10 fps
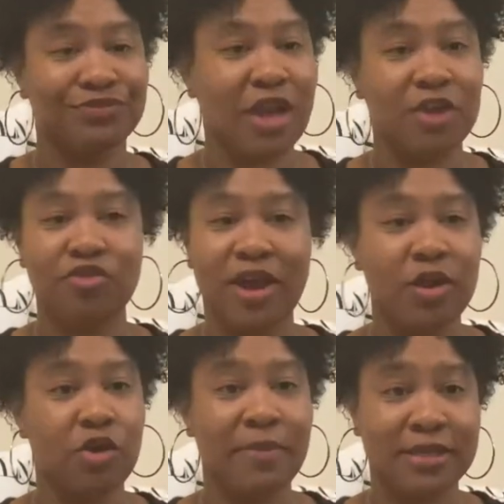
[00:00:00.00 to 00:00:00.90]
I try to
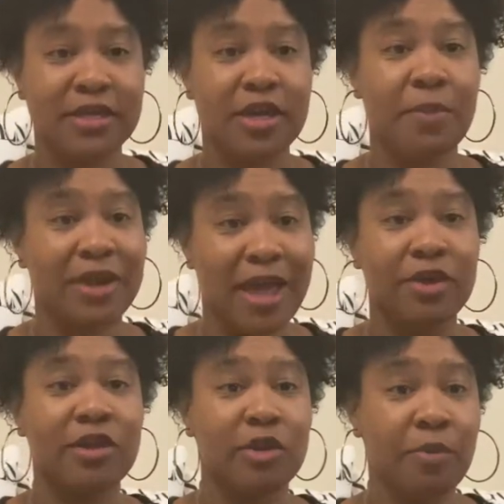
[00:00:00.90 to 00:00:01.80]
go to my DM, but I'll
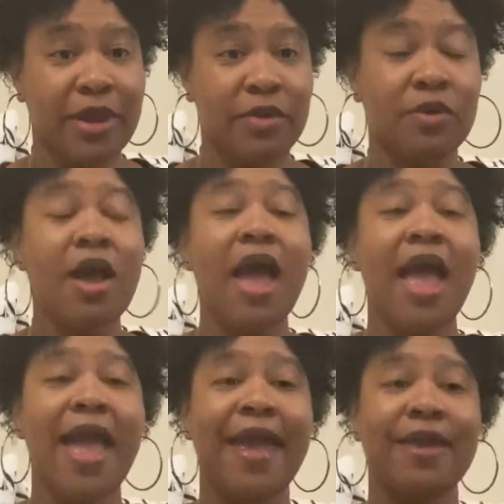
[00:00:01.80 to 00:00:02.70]
get a little better.
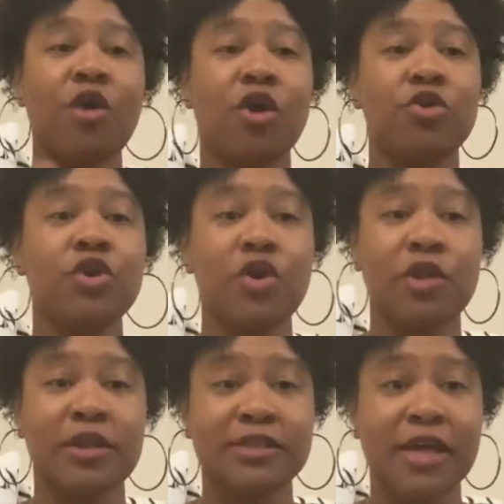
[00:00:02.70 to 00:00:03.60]
Or you can go
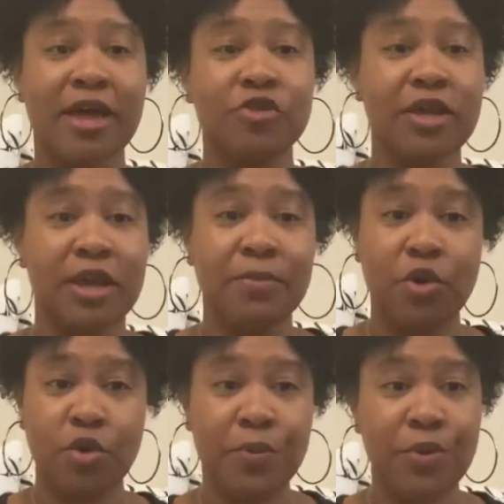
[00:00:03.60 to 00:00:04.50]

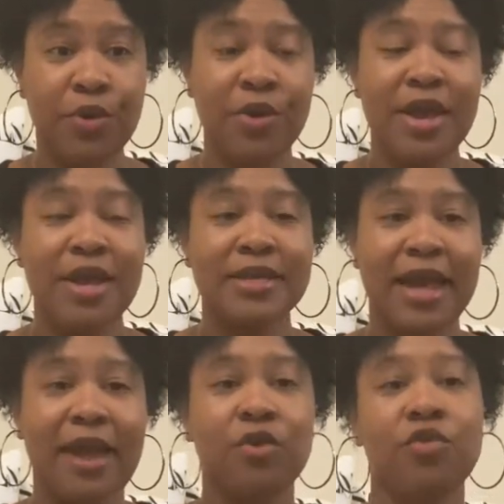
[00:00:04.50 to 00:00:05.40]

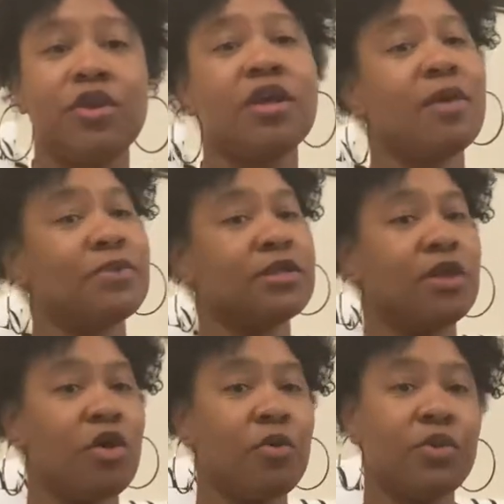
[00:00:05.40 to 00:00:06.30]

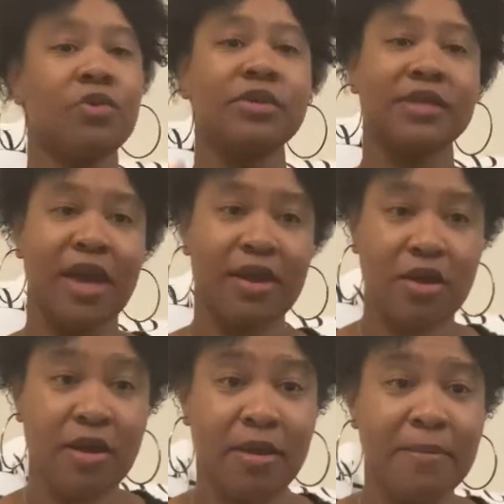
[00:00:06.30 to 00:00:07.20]

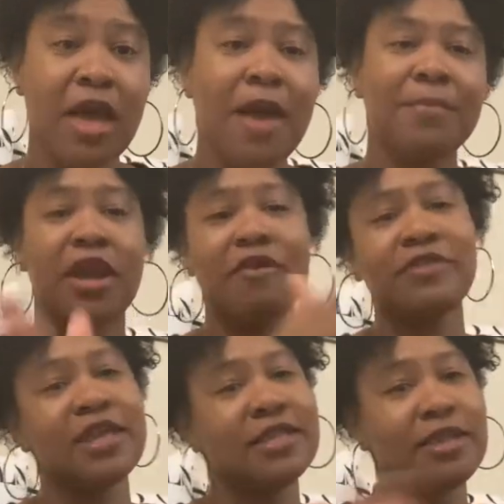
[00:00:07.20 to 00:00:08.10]
LaTonjaMCooper.greencompassglobal.com. But
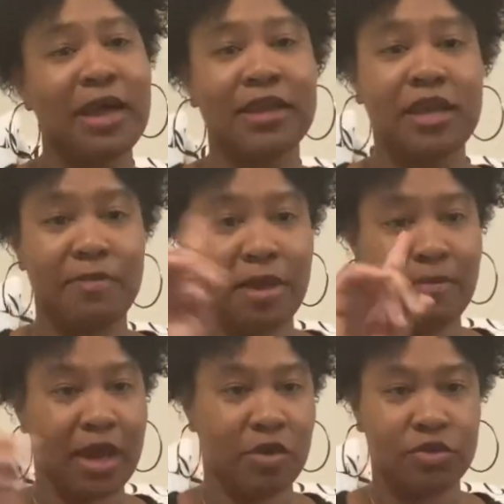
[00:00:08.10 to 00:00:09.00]
everything's in my link in my
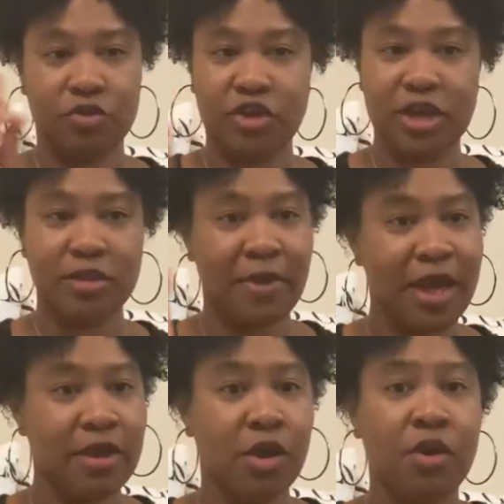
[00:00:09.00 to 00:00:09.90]
bio. So check the
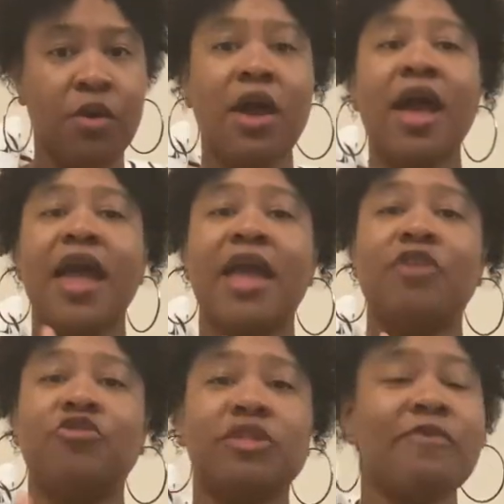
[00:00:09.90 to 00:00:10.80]
bio
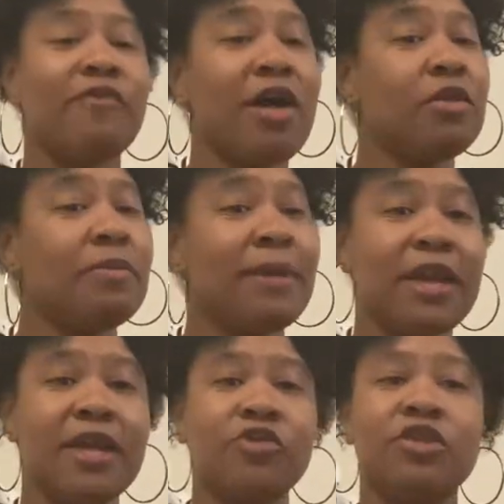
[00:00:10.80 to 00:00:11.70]
and just be following my
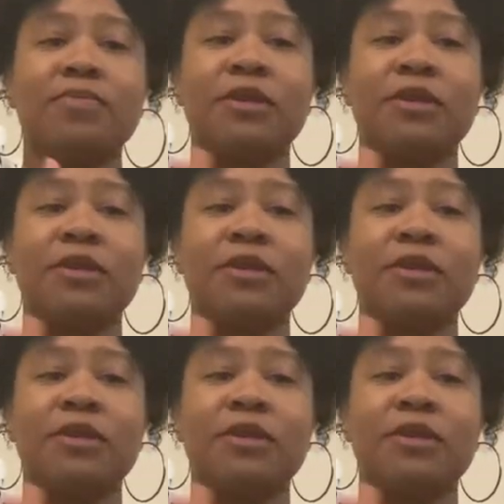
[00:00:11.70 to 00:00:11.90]
pages, my